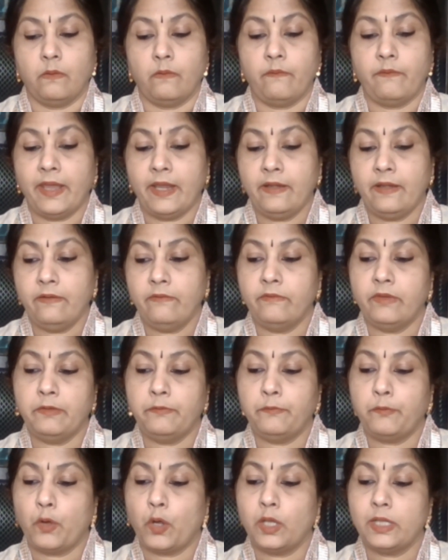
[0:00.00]
When we
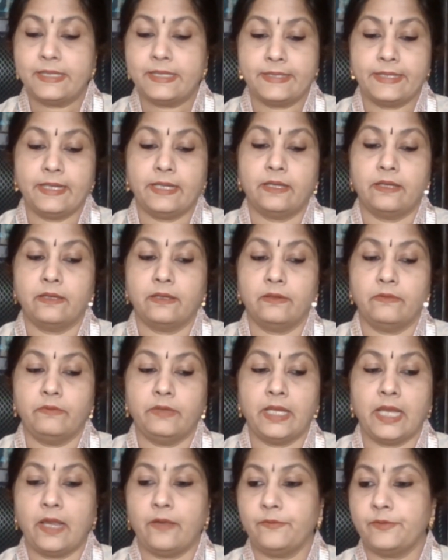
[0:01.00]
fall sick,
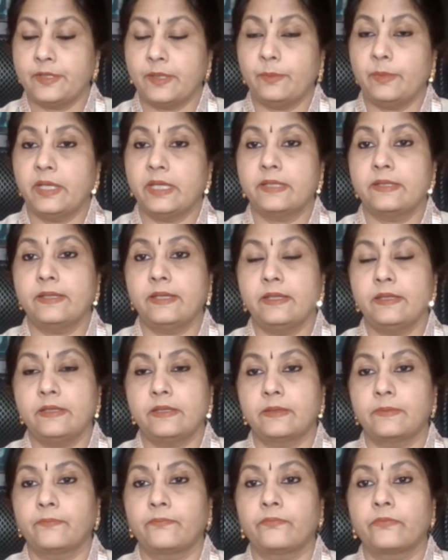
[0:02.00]
we have some
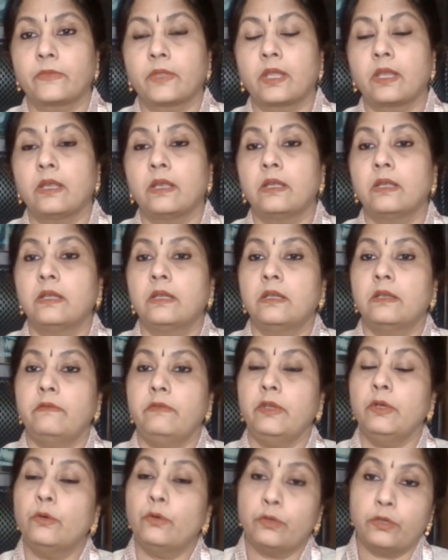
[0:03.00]
disease,
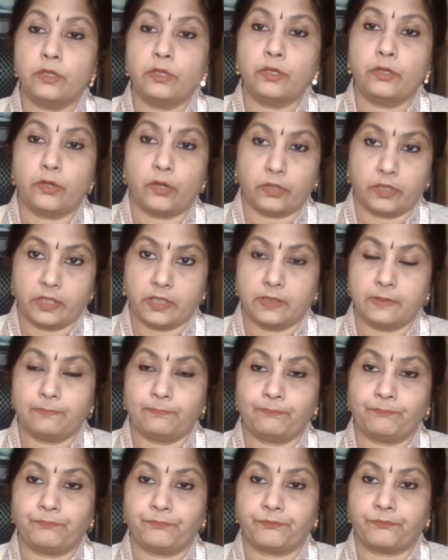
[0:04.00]
we go to the doctor.
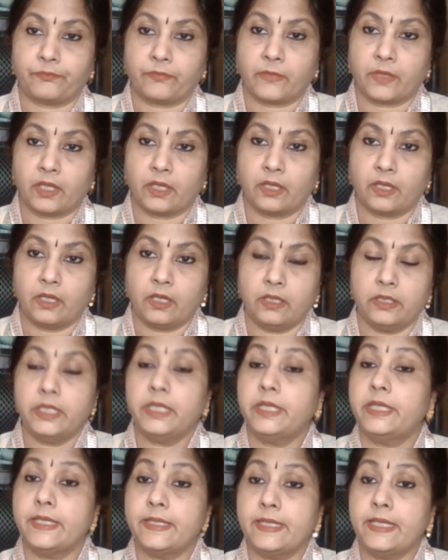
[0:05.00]

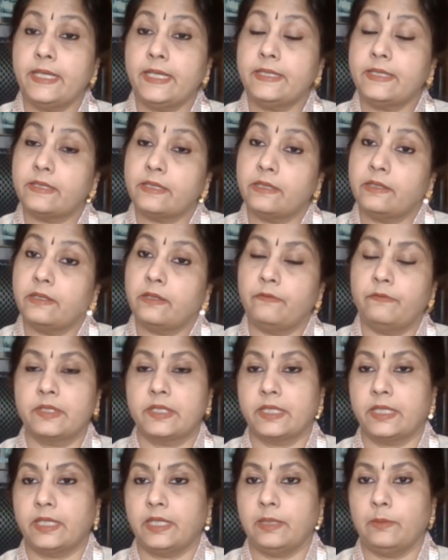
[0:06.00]
The disease is in the
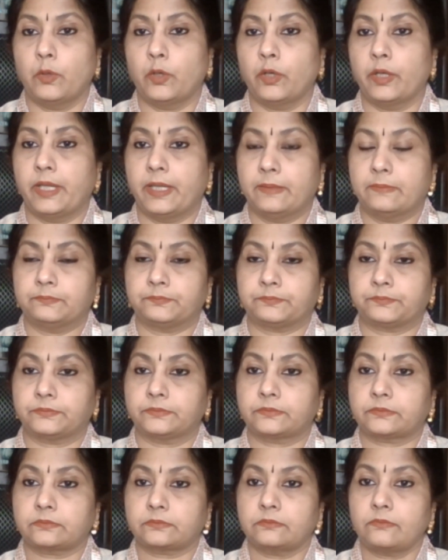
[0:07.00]
physical body.
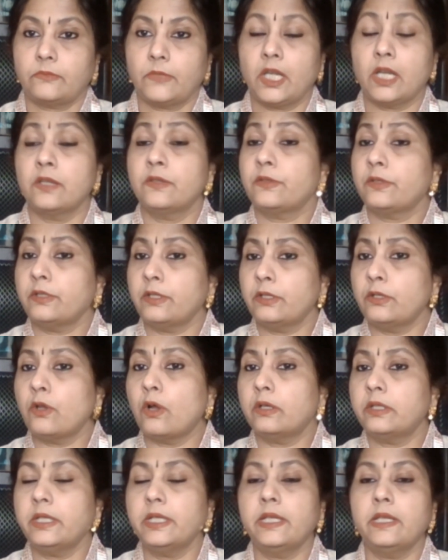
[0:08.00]
So the
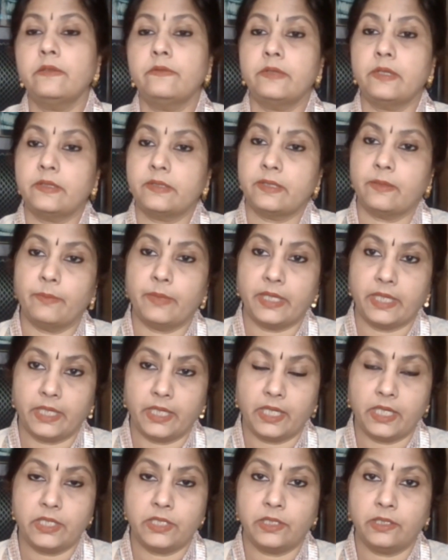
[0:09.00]
doctor gives us some
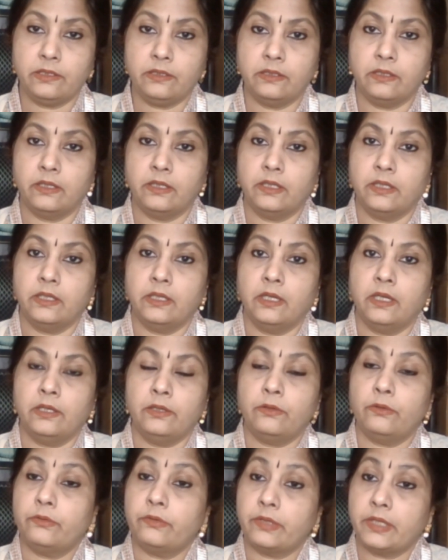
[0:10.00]
medication
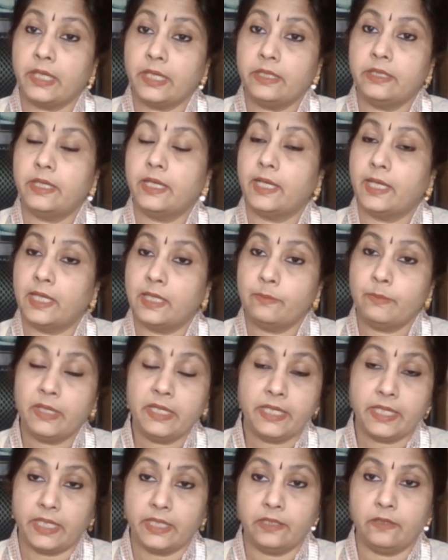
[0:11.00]
to treat the
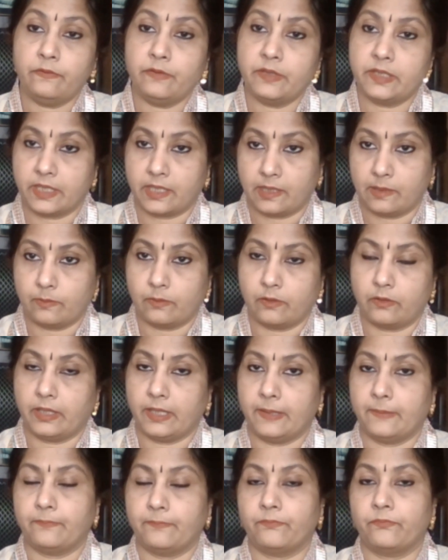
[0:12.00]
ailment in the physical
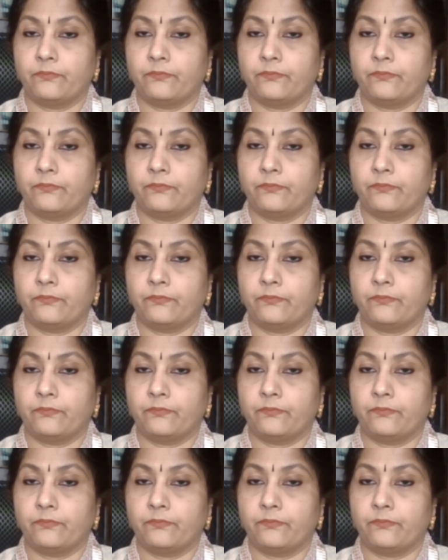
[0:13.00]
body.